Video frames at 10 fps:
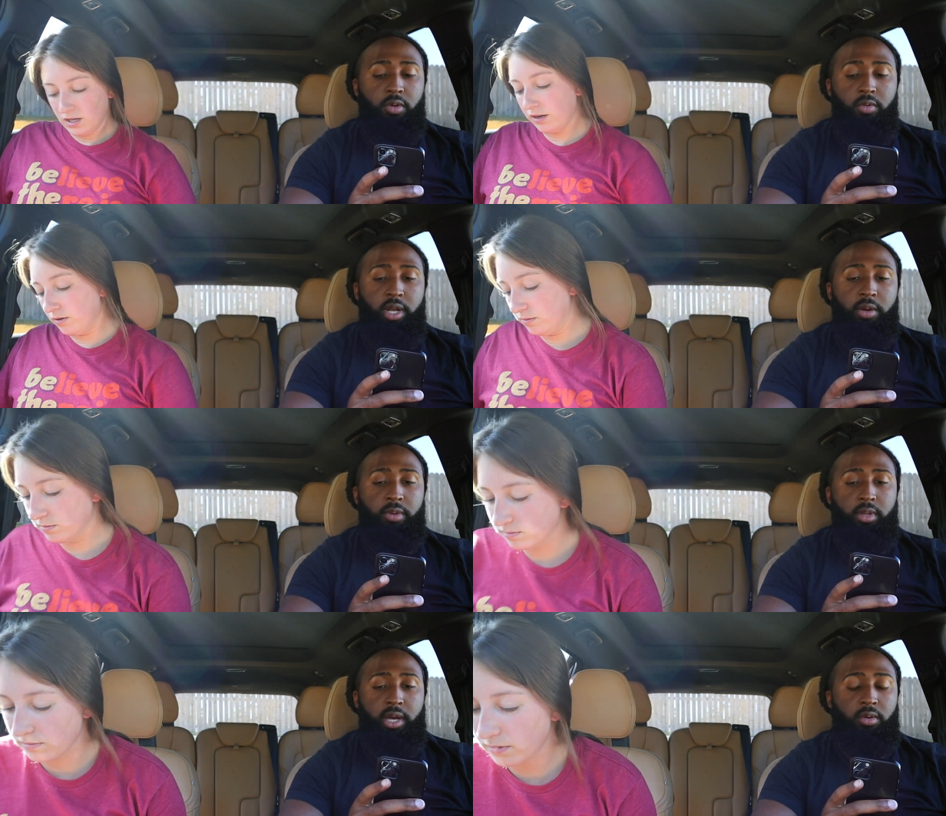Speaker 1: know what I
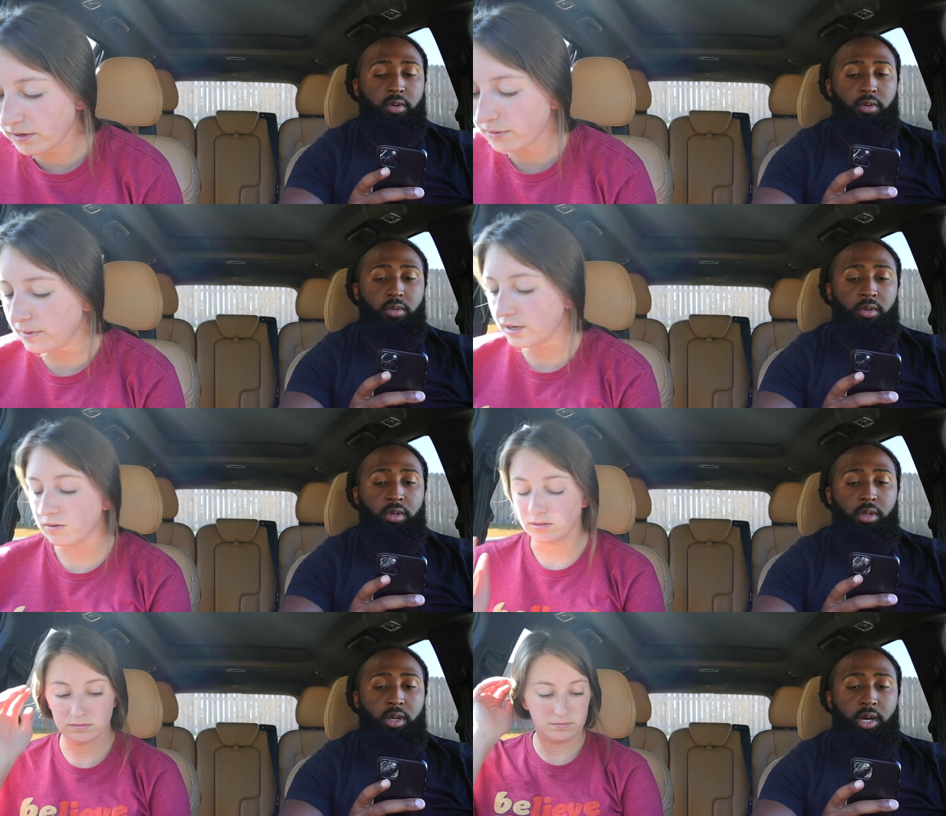was. Where are we
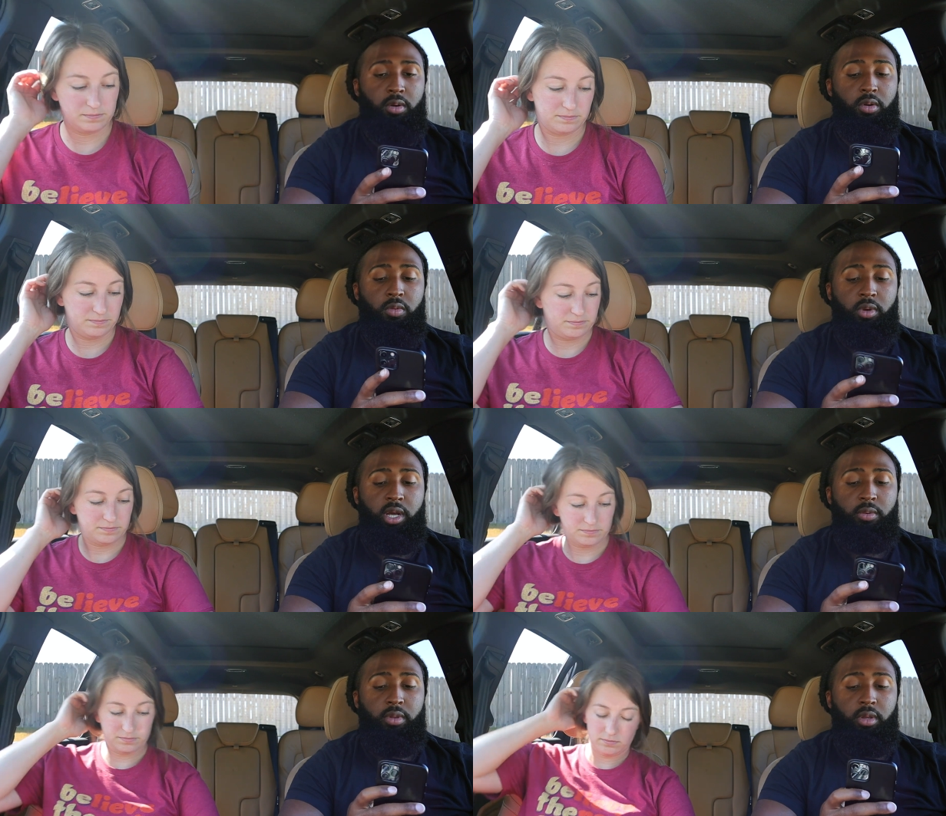going? I don't know what I
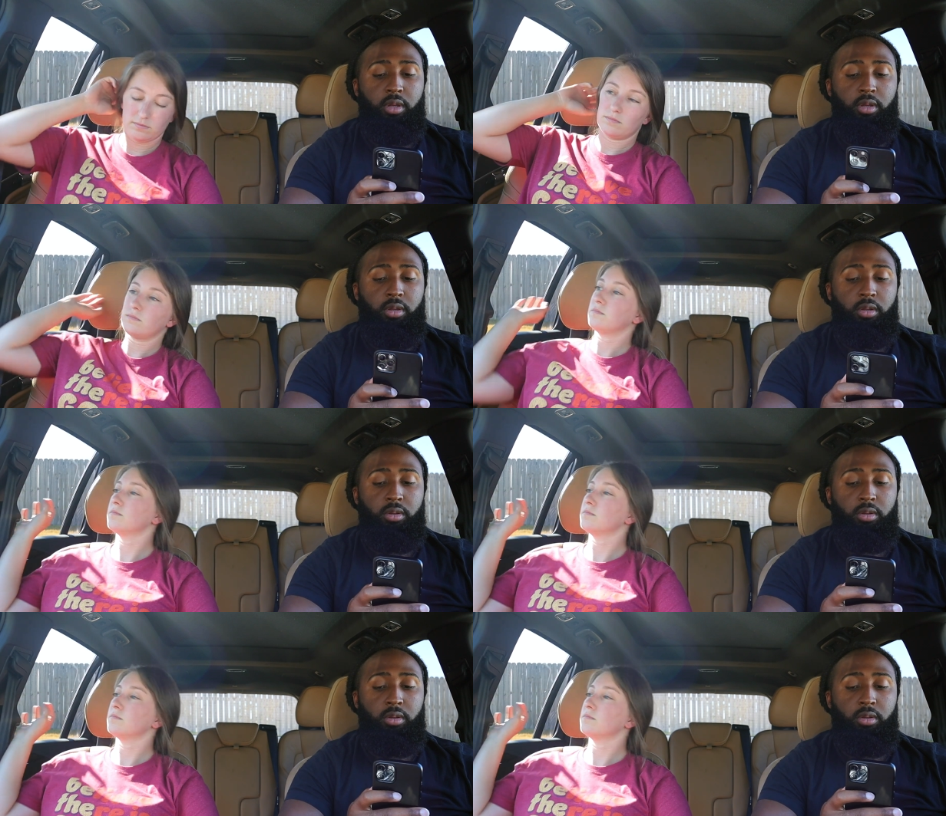was thinking.